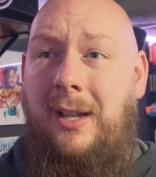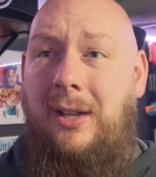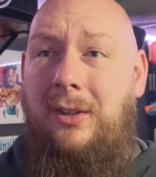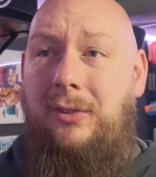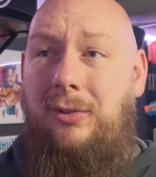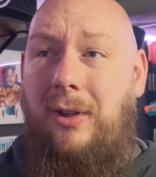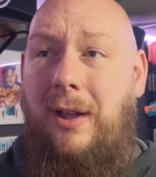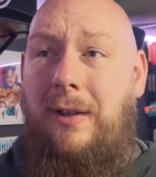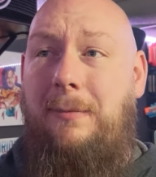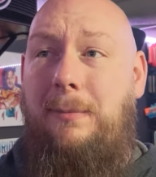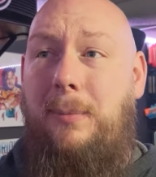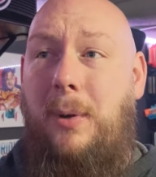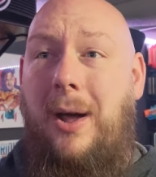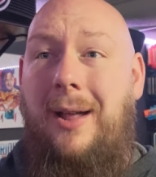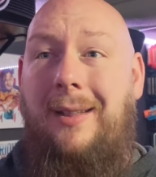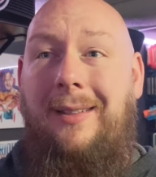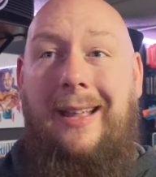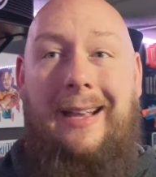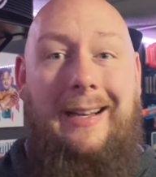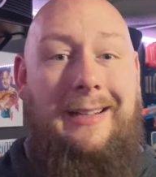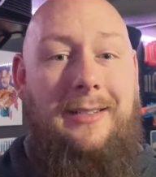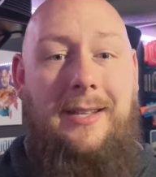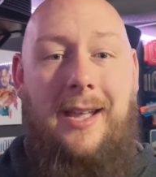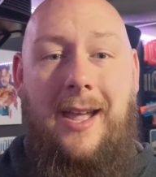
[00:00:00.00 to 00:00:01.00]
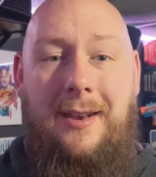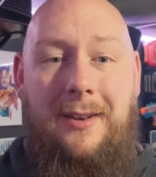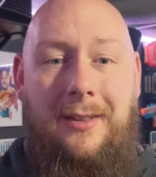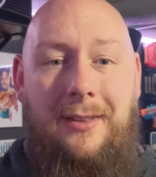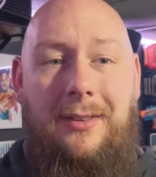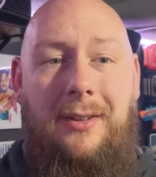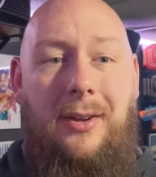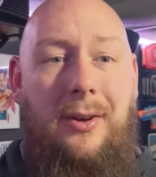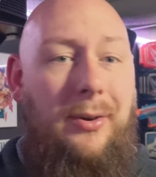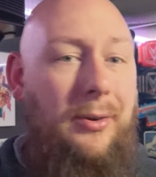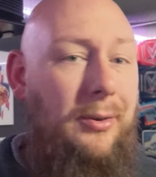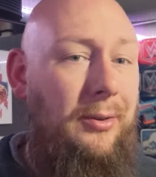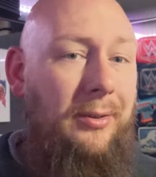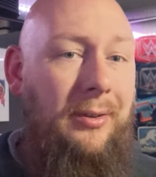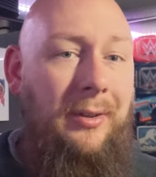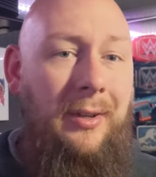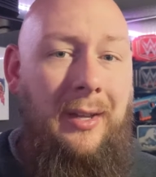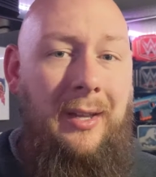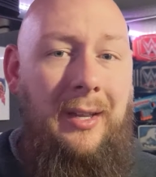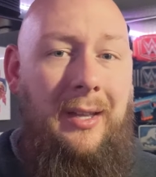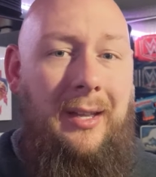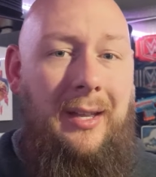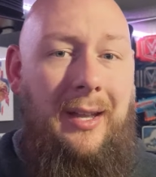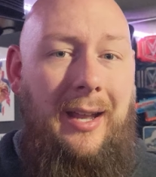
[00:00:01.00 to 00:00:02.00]
So I've bought like 10 of those
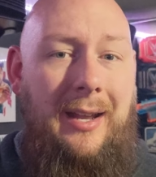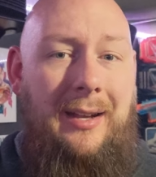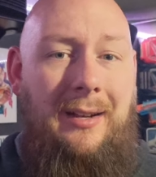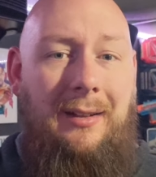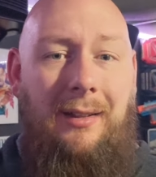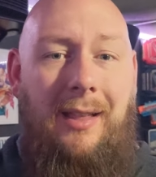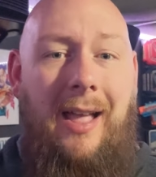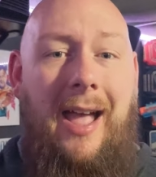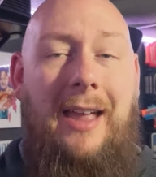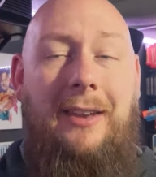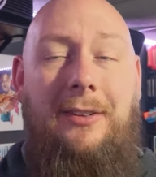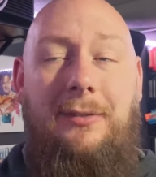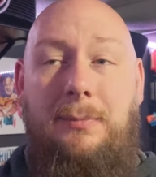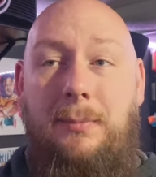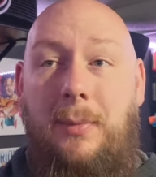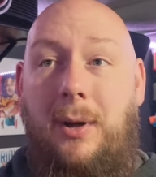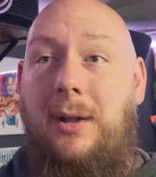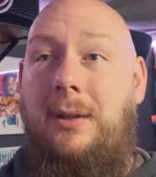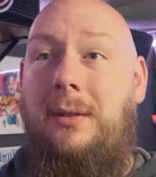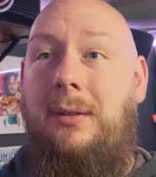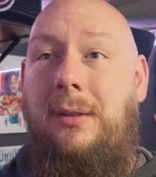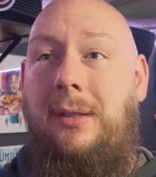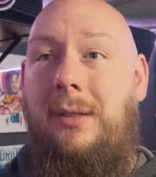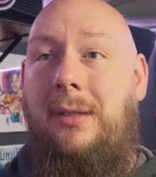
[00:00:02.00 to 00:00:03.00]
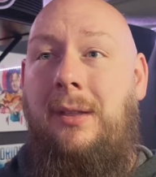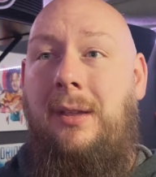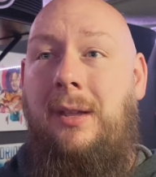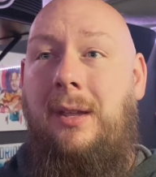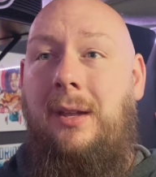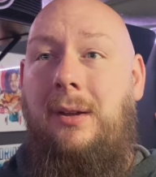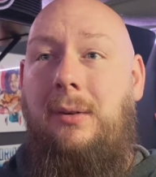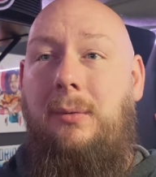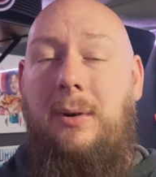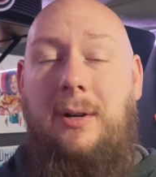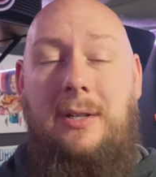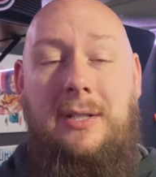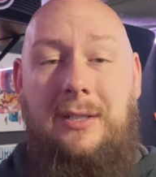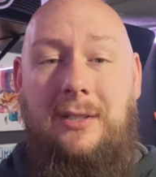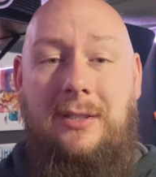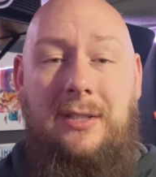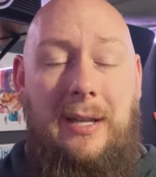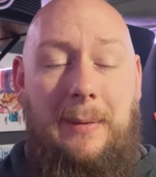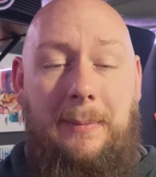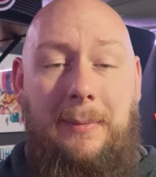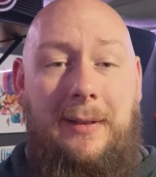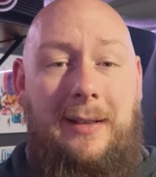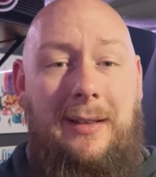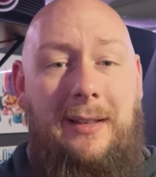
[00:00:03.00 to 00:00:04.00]
in the last month, which is
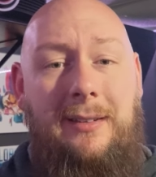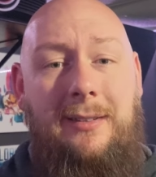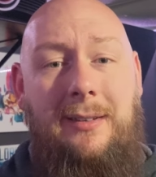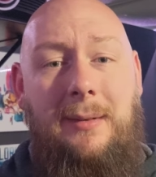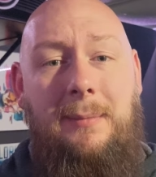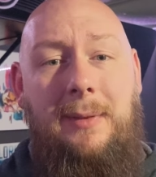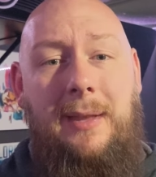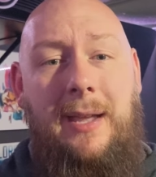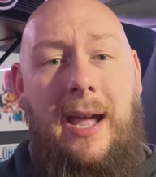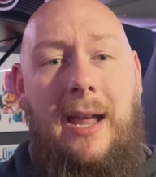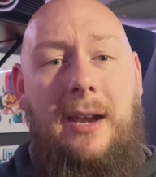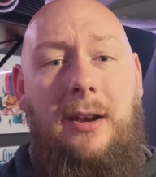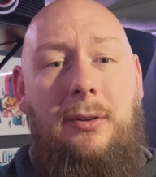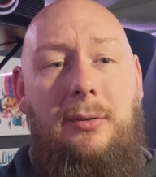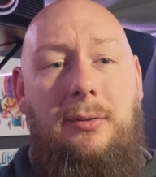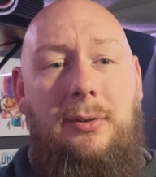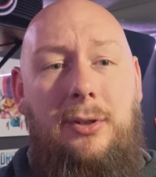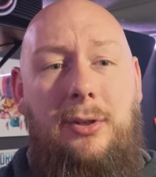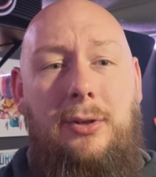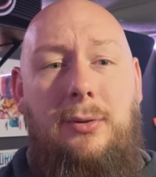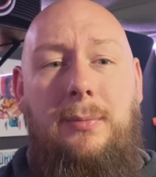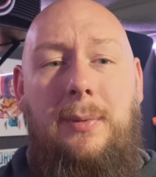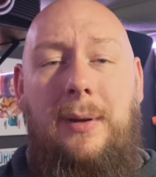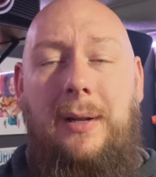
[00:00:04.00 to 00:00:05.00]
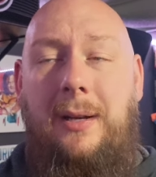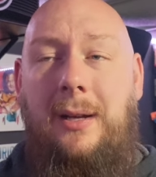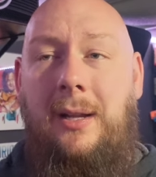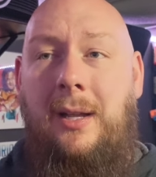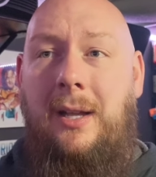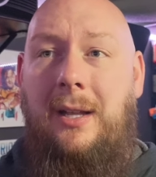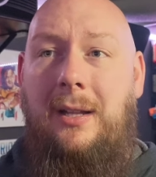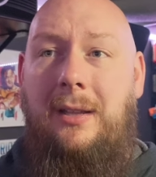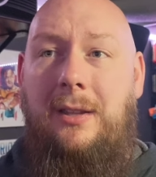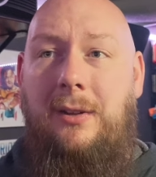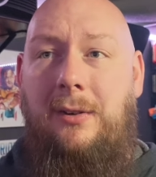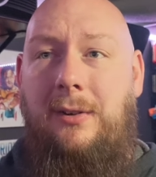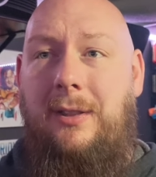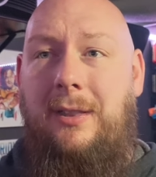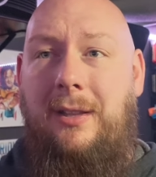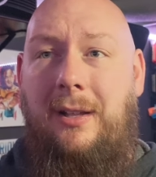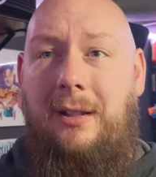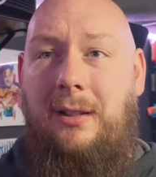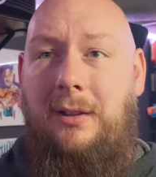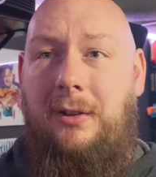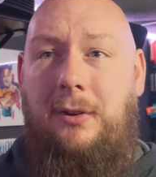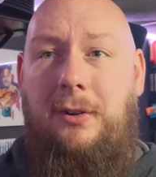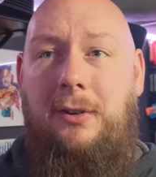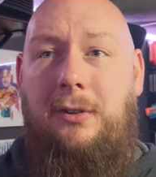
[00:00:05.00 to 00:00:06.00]
typically something I don't do, but they're in the
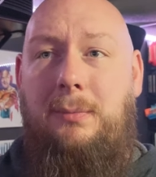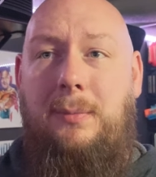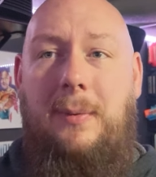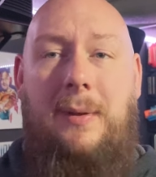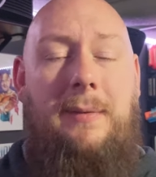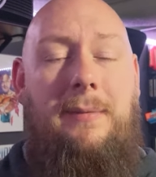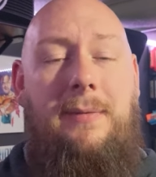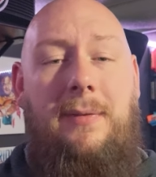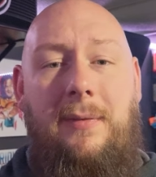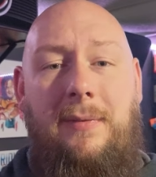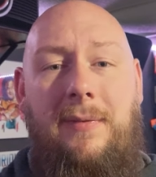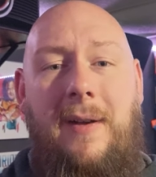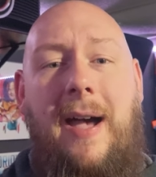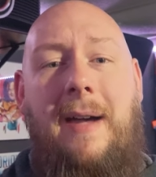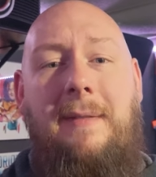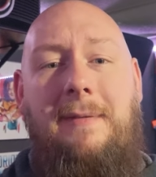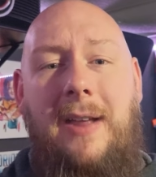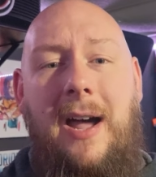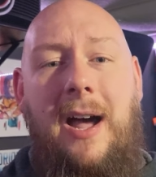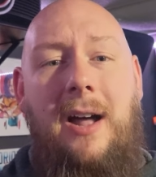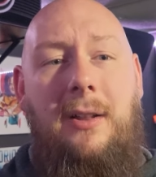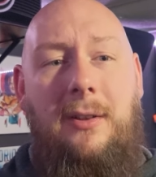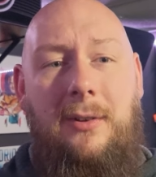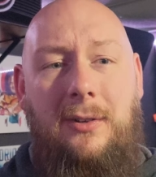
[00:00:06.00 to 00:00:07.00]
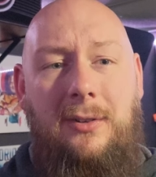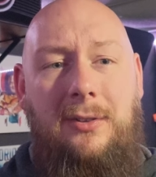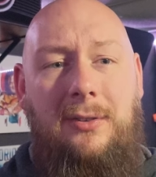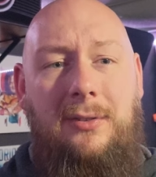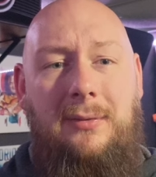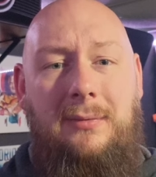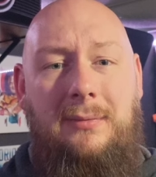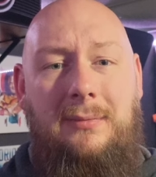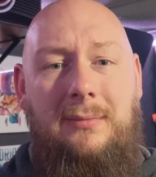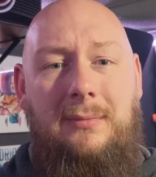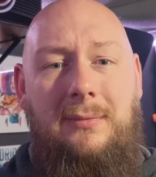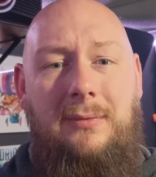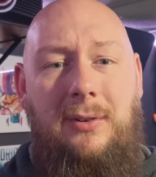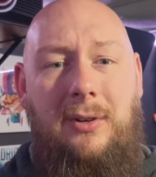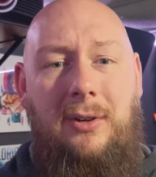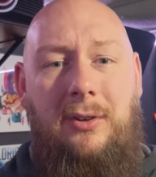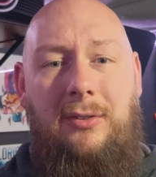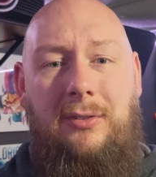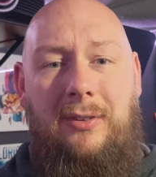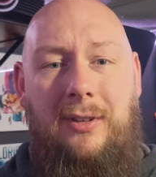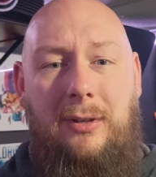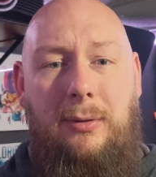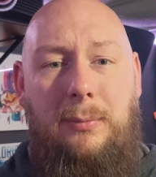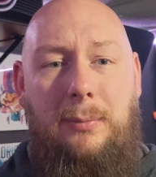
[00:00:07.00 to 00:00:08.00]
clearance bin for $5 for a
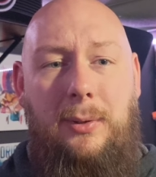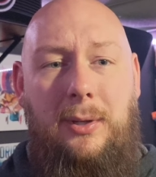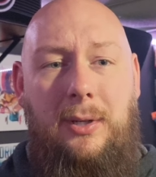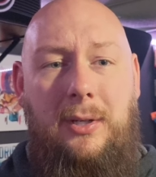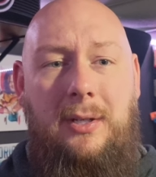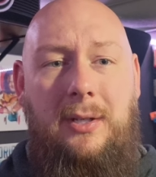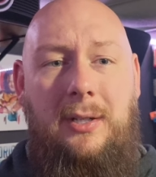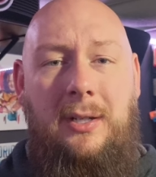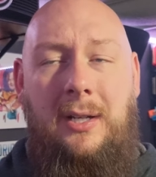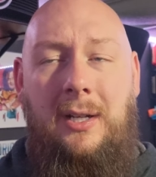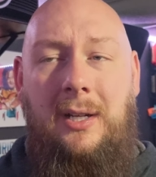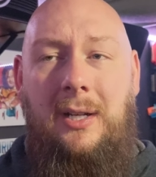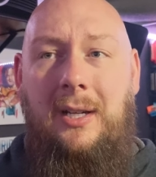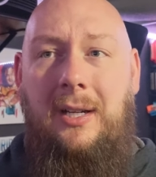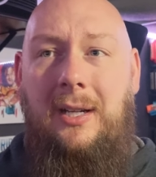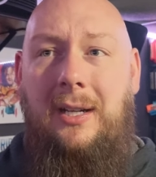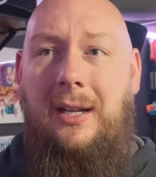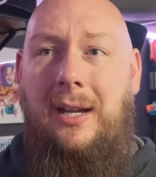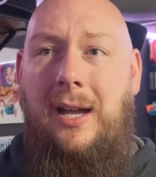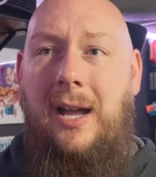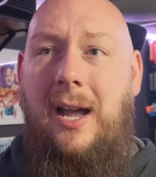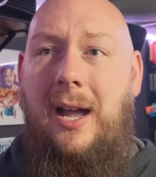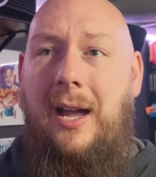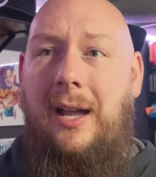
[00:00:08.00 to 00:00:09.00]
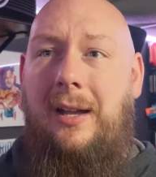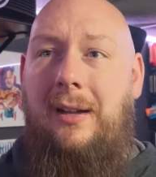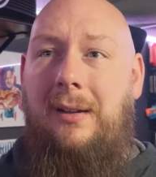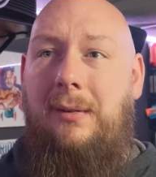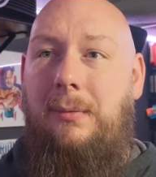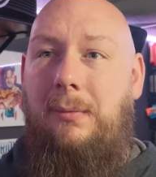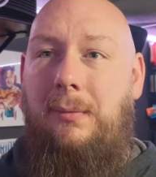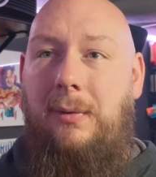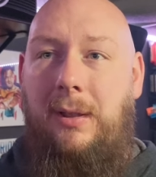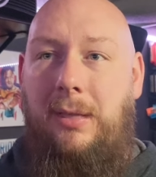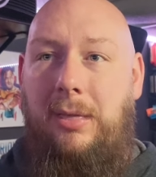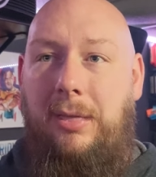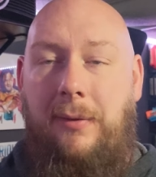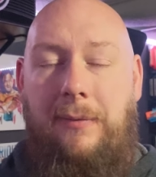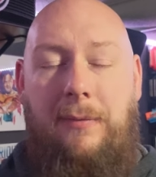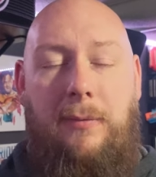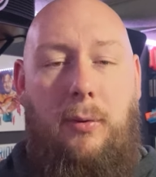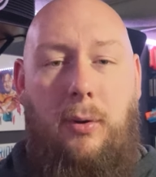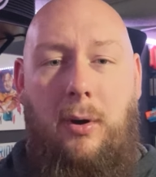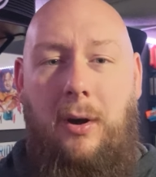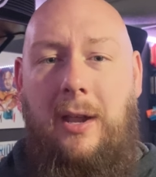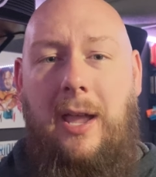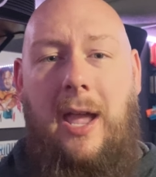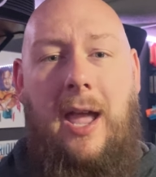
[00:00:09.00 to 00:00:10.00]
steelbook with the
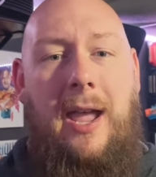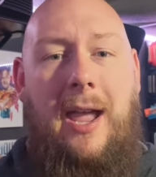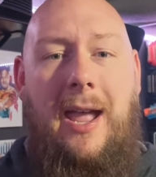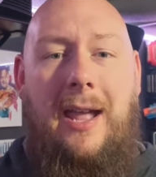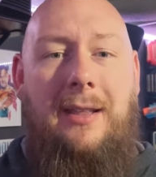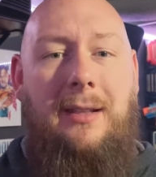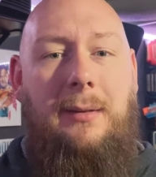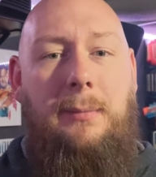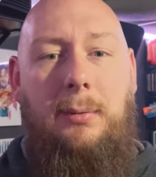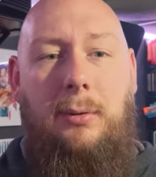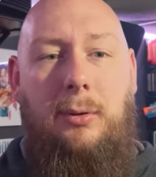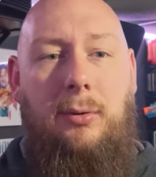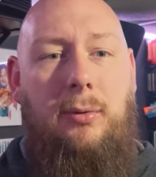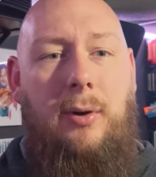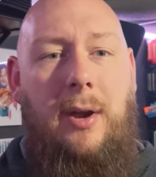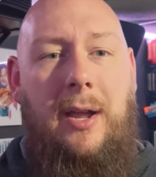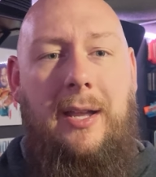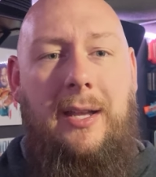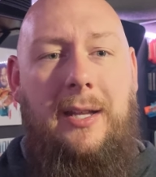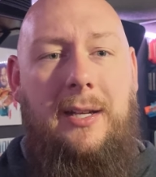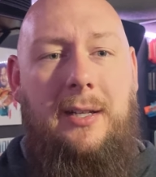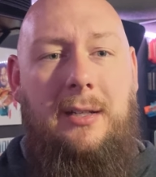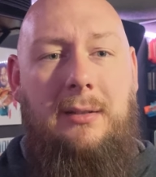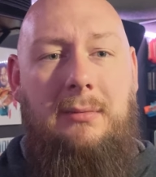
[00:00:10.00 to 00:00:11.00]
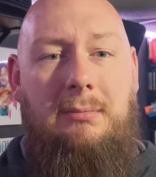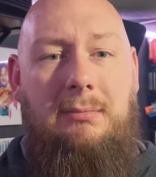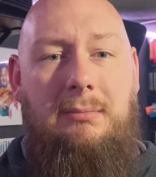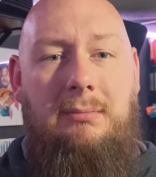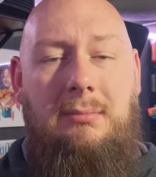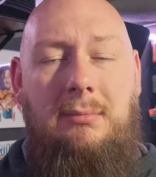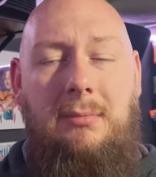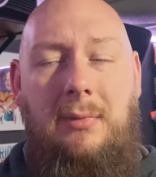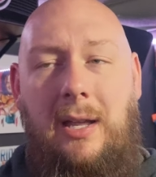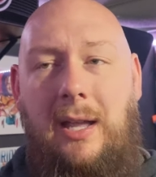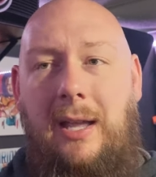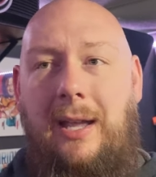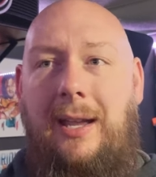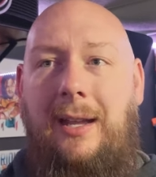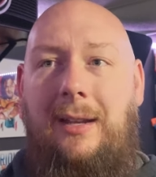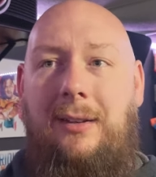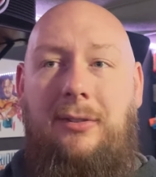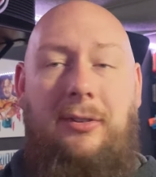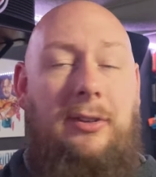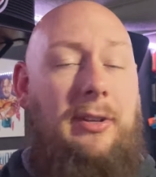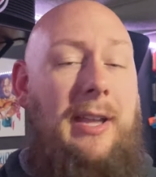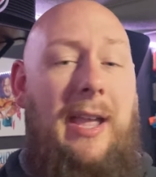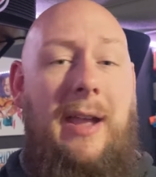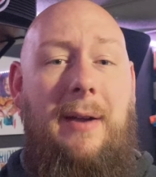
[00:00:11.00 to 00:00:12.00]
4K and the Blu-ray in it.
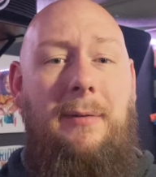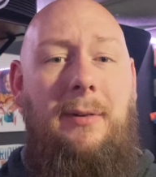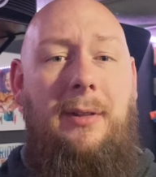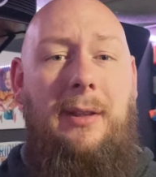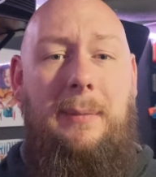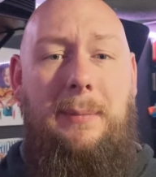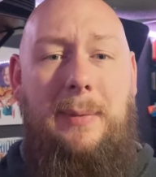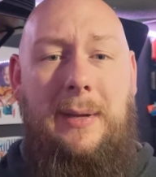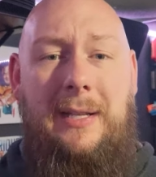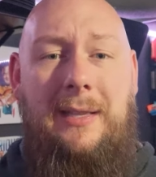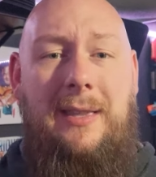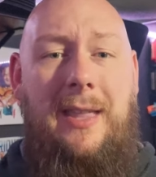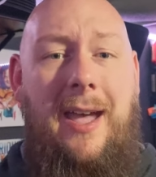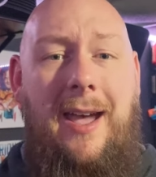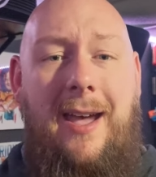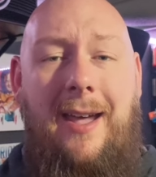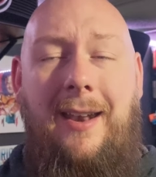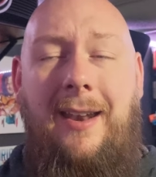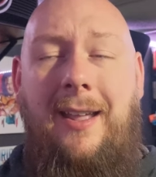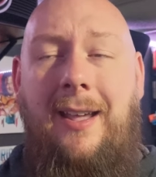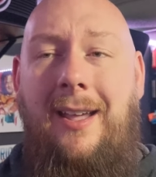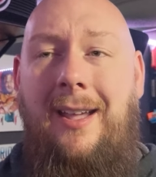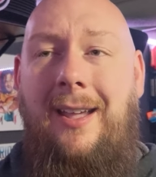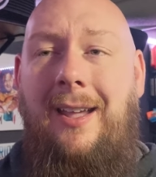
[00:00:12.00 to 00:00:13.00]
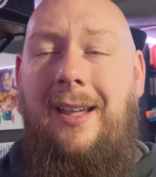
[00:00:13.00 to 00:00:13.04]
And so you can't really beat that.